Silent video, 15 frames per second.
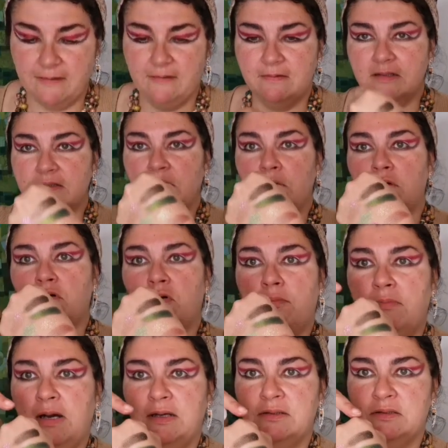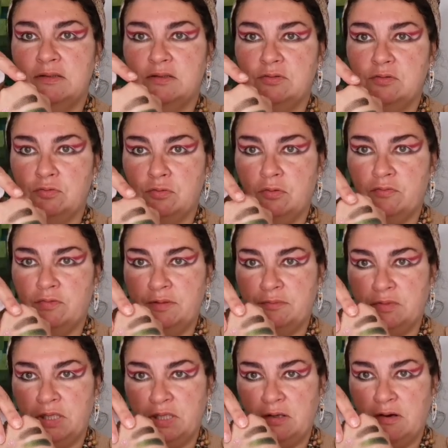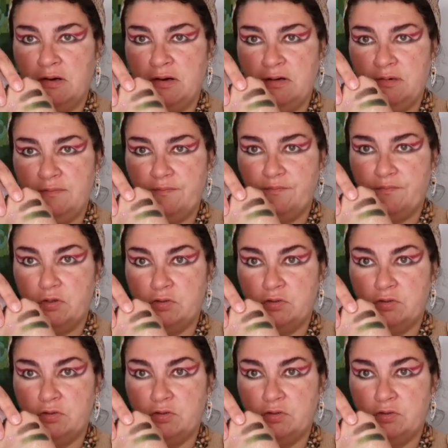I think that I will combine the two of them here